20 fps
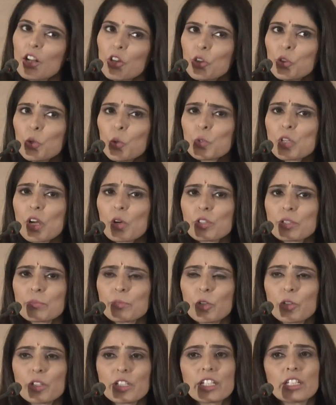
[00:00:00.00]
No doubt
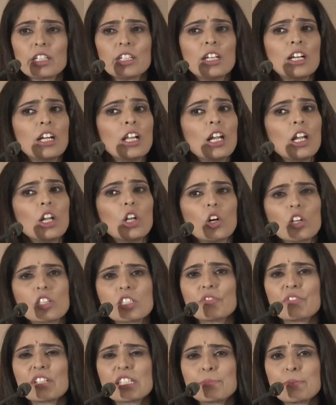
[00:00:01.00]
about it. Lots
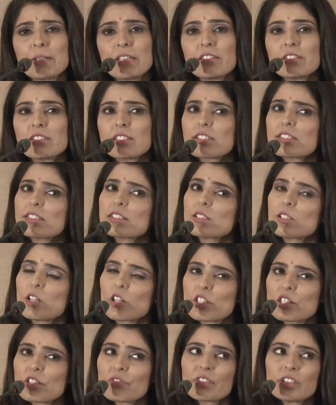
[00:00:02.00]
of experiences,
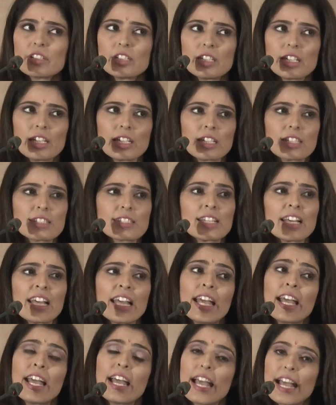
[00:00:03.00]
lots of learnings,
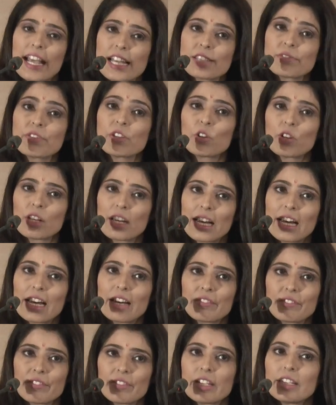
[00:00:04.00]
as we all
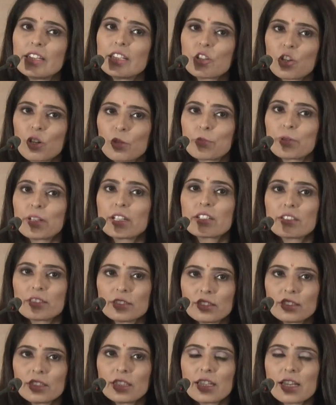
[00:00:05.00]
have in the corporate
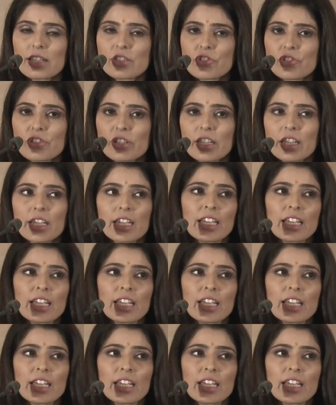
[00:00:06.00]
industry.